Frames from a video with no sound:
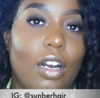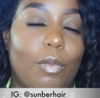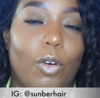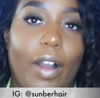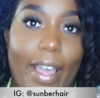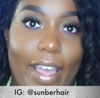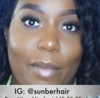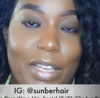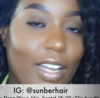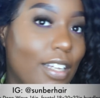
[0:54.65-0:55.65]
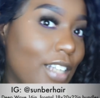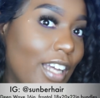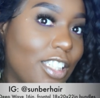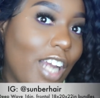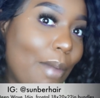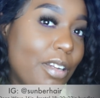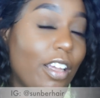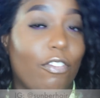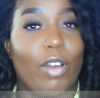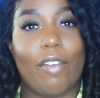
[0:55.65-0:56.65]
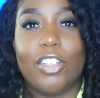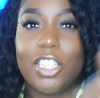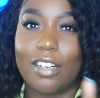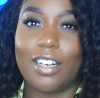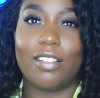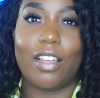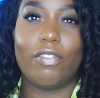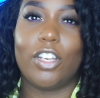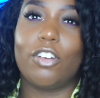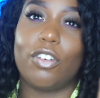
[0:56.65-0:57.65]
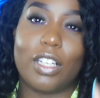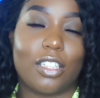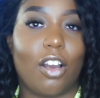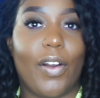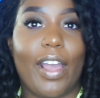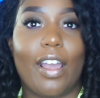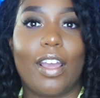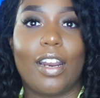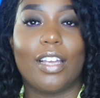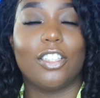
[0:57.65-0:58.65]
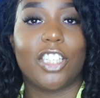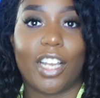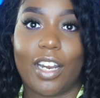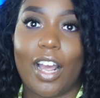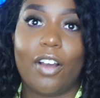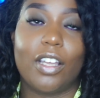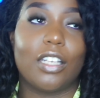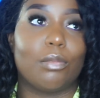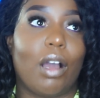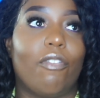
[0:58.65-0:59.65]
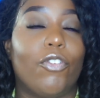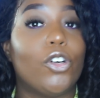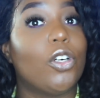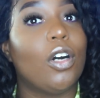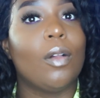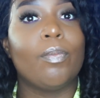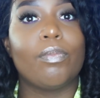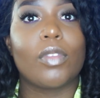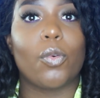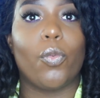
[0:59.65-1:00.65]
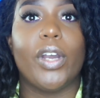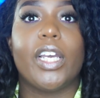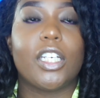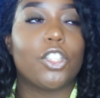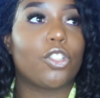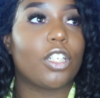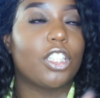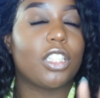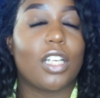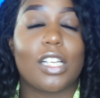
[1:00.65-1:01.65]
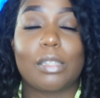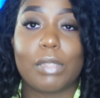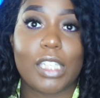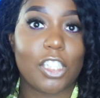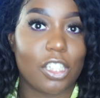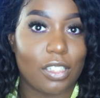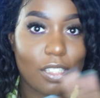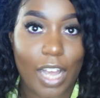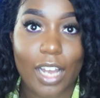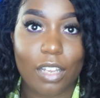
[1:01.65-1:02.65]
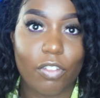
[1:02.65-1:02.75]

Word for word: will have, because I chopped it. If you haven't checked out that video, you need to go ahead and check it out. It is my full wig construction, customization, and styling